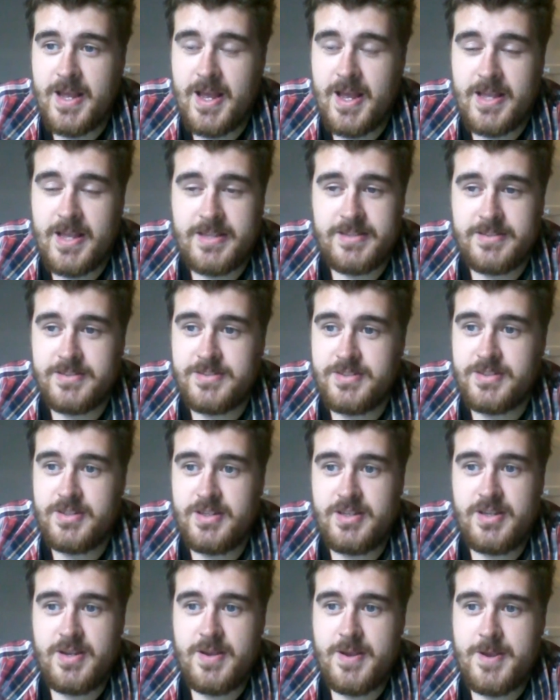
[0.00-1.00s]
And
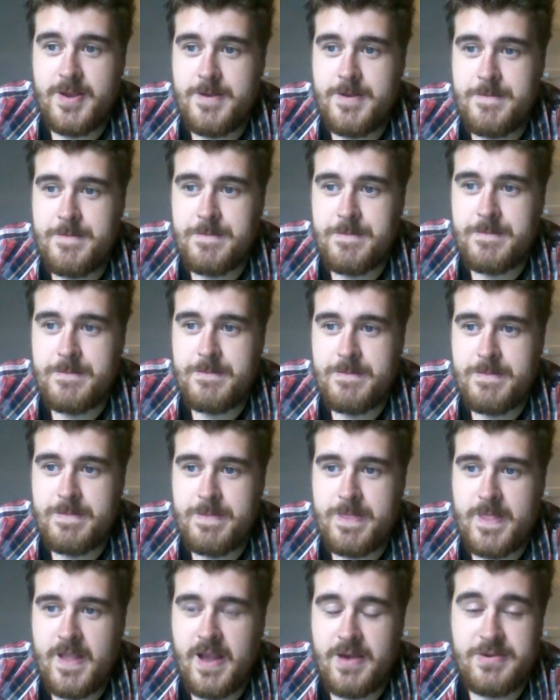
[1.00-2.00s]

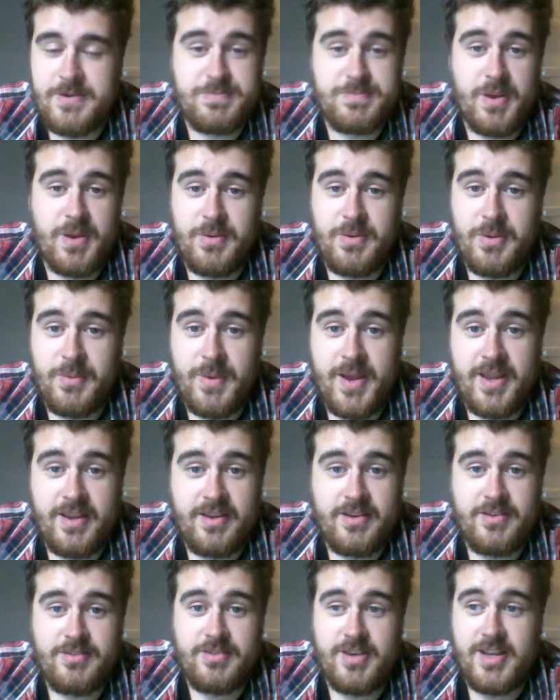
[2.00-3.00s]
I was blown away,
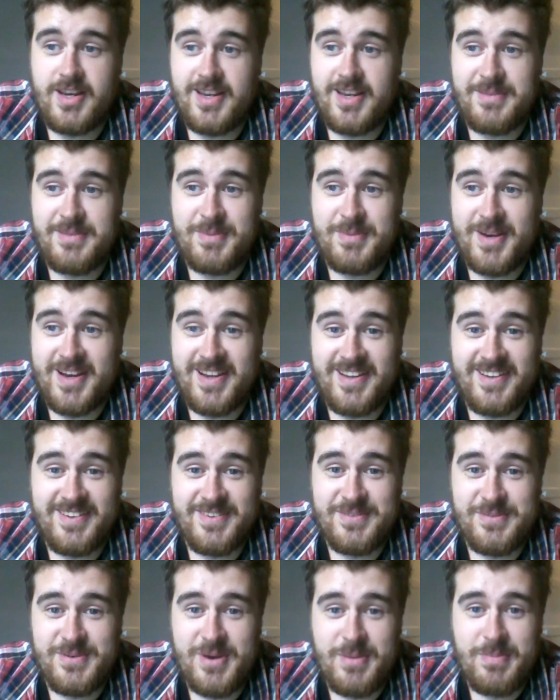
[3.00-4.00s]
really, by
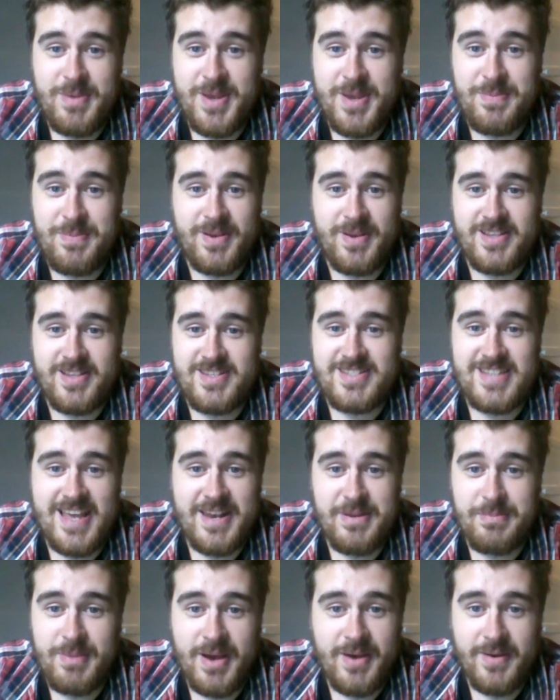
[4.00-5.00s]
what people had
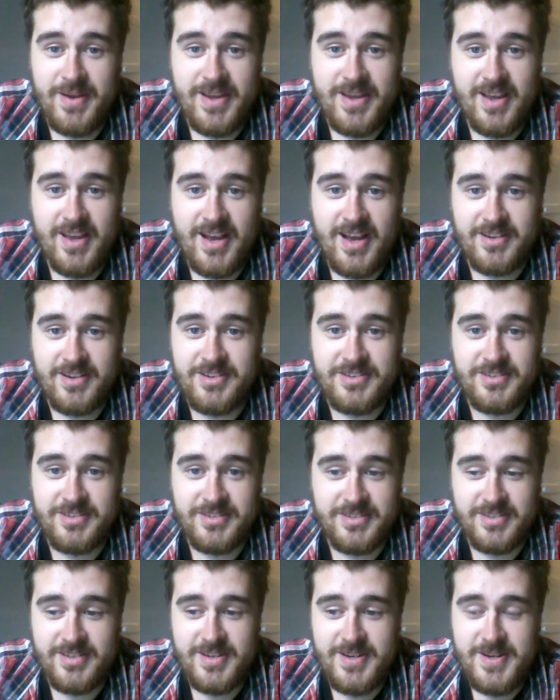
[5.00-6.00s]
said about it. I
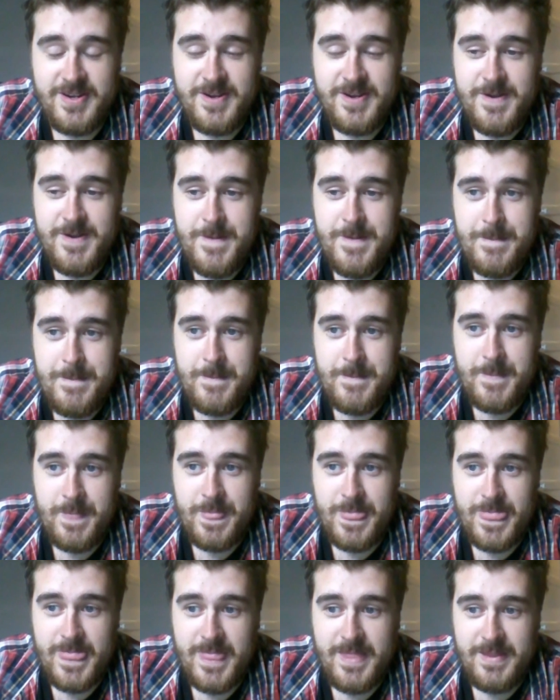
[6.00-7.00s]
couldn't
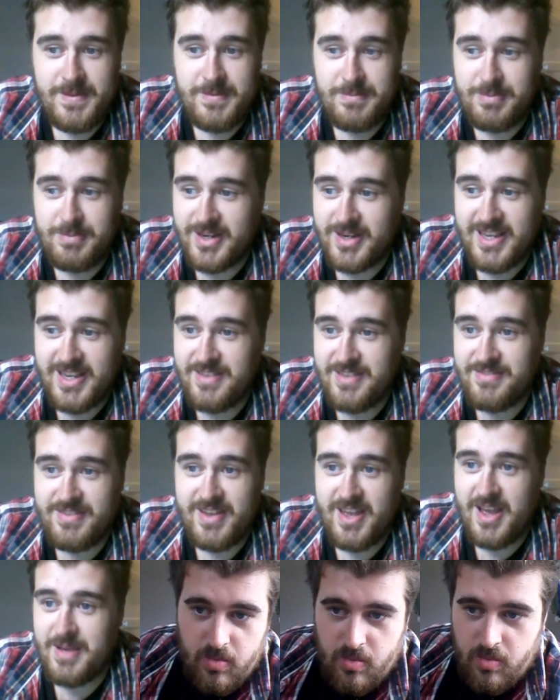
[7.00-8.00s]
believe
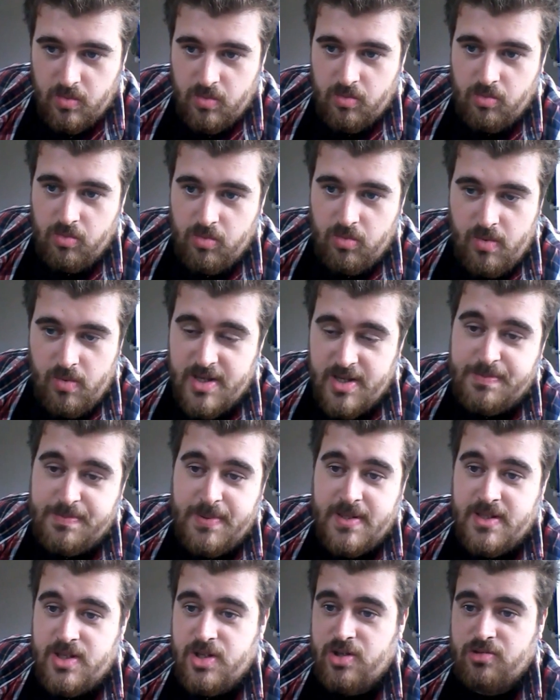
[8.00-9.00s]
it. It's been
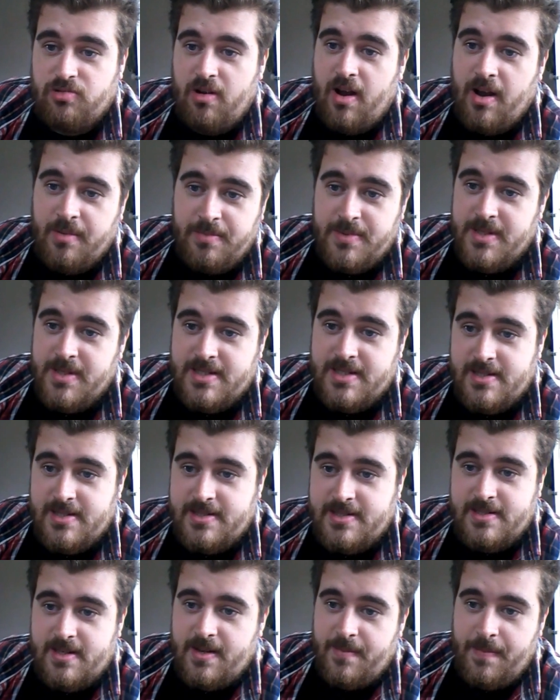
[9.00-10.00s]
described
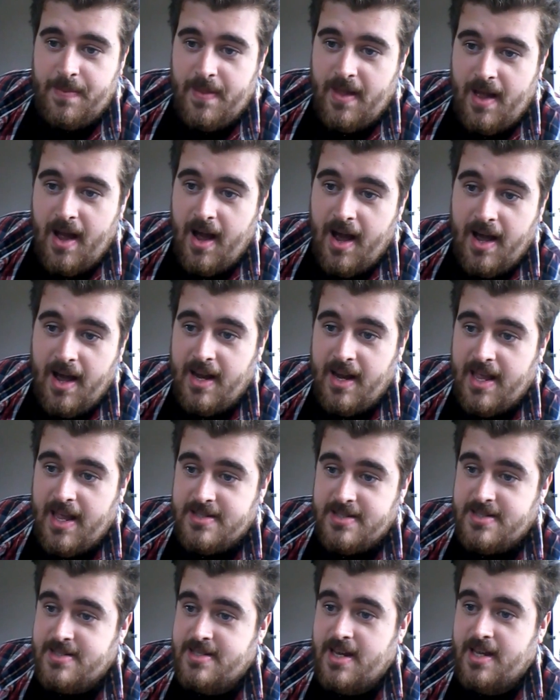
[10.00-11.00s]
as a highly
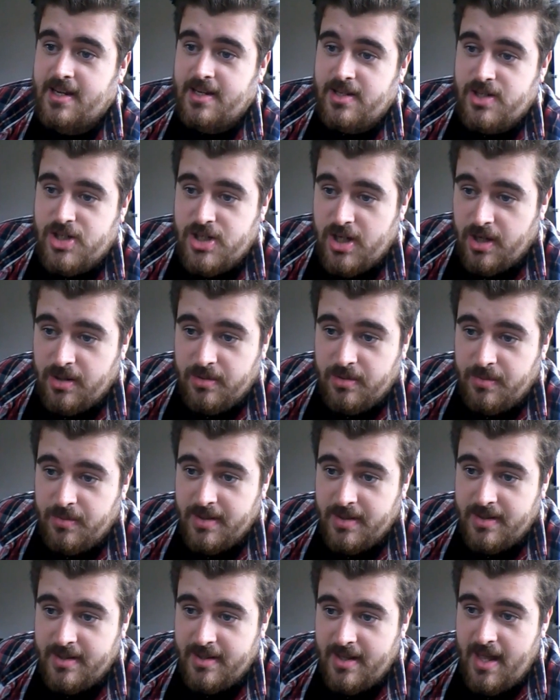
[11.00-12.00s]
entertaining show
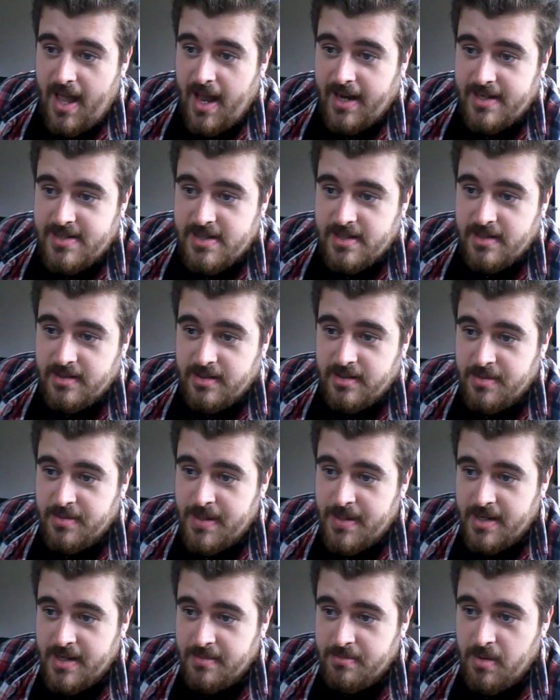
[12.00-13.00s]
with excellent
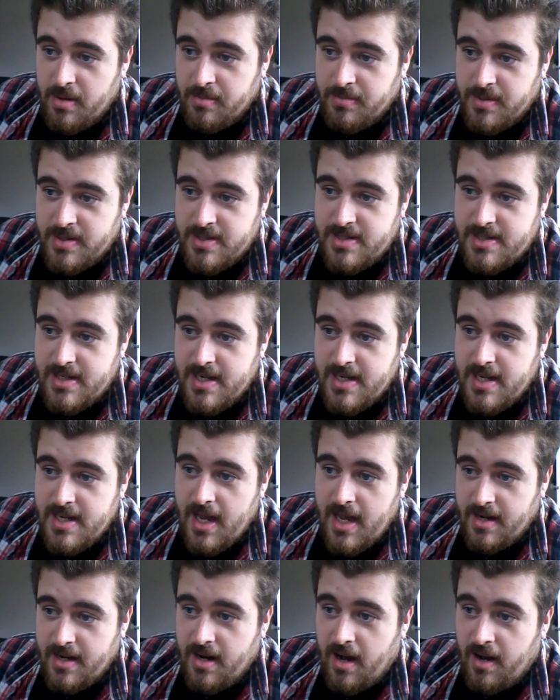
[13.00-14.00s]
comedic moments
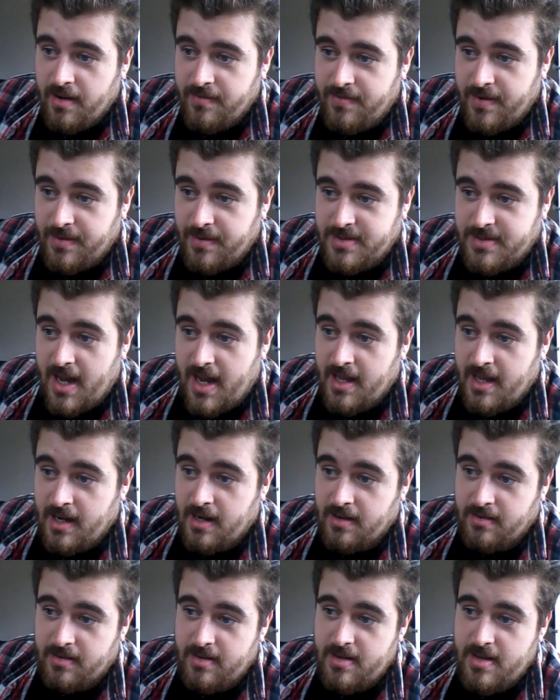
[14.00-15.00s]
and heartfelt
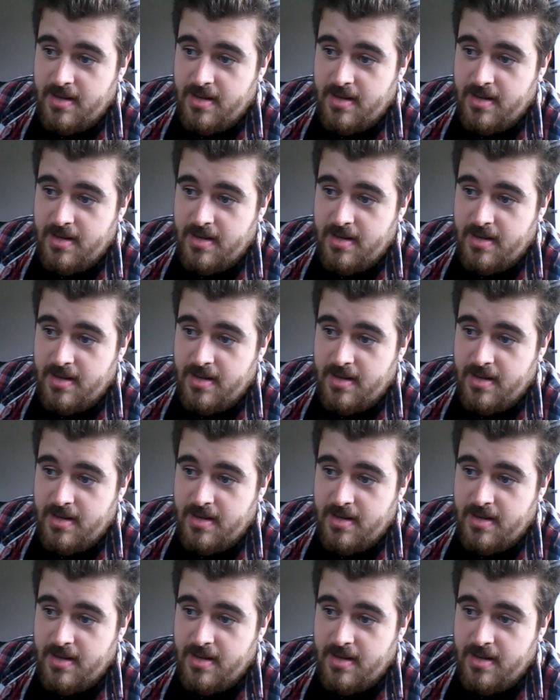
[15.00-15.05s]
dialogue.